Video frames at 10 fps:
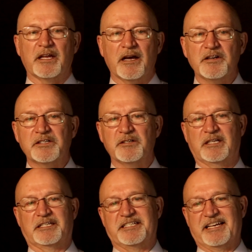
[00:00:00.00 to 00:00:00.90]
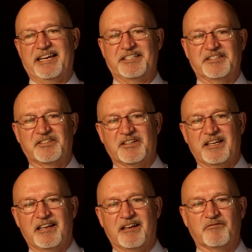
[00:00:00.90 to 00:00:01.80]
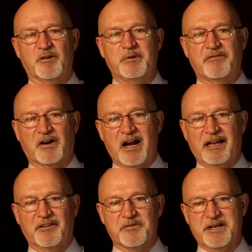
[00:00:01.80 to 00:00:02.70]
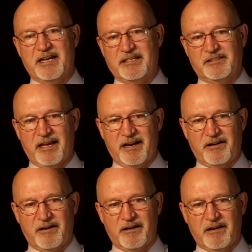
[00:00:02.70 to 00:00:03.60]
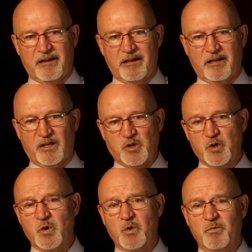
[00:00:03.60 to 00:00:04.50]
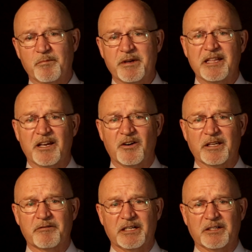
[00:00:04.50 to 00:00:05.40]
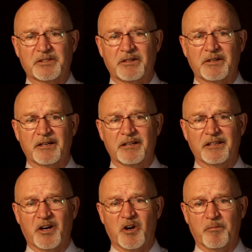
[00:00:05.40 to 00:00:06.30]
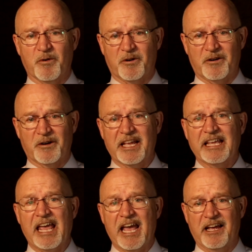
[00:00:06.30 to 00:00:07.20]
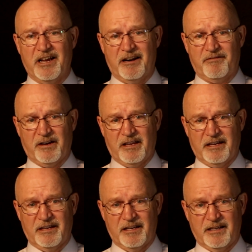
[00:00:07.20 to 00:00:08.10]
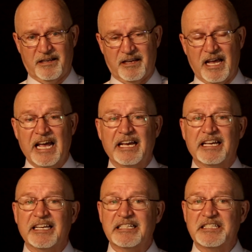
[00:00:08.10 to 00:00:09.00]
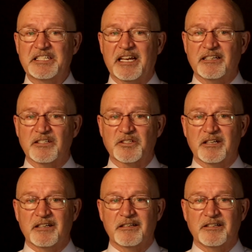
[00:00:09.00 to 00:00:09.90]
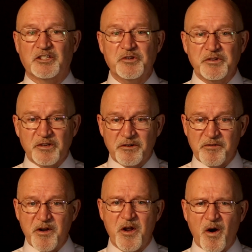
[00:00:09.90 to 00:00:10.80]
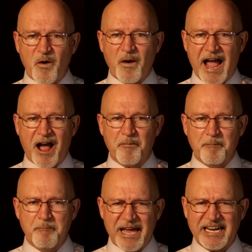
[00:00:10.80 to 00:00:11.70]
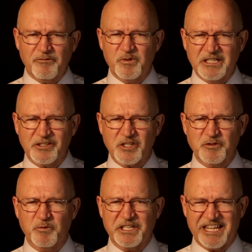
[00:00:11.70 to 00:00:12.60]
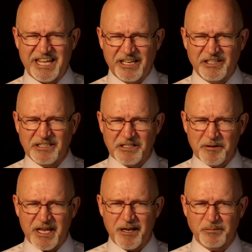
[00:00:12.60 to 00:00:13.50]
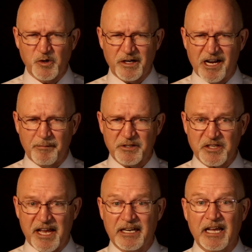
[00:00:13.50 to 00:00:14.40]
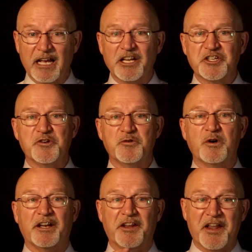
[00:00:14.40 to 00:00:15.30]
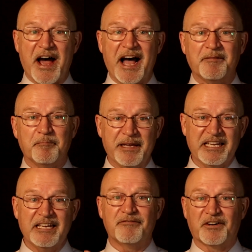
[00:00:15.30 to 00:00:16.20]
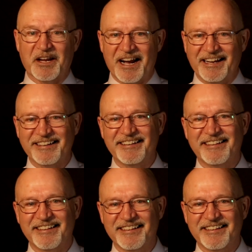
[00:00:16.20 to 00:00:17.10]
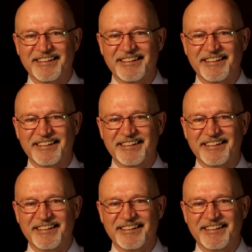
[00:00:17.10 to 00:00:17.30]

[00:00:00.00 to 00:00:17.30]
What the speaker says: While the other two listing agents will be forgotten 3 days later, you will be the only realtor the homeowner cannot forget. In sales, do you know how many realtors would kill to be able to accomplish that, to not be forgotten?